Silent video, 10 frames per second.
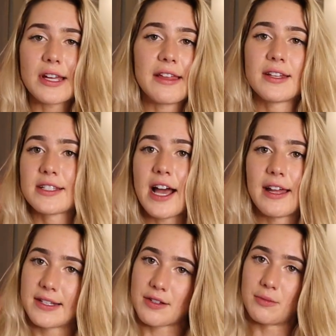I think
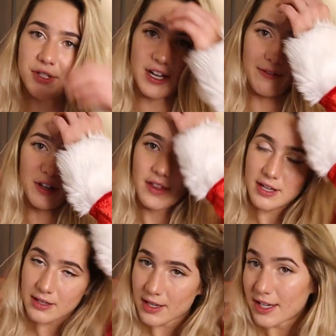diet is almost
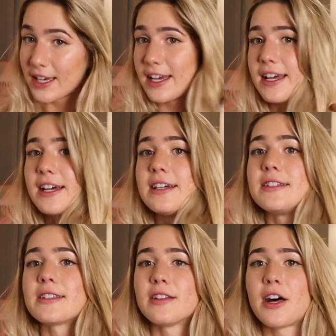everything,
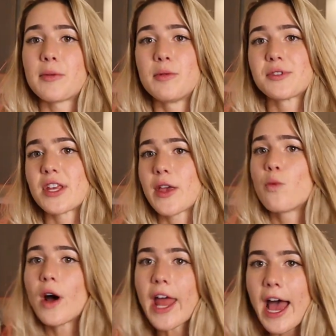and a lot of people say, like,
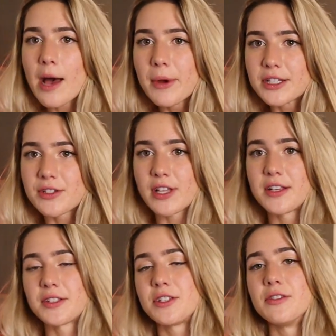what ab
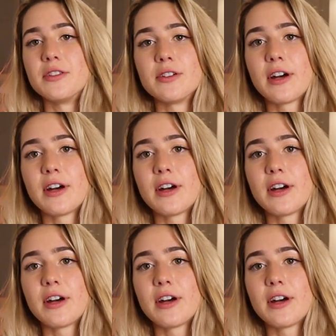exercises do you do?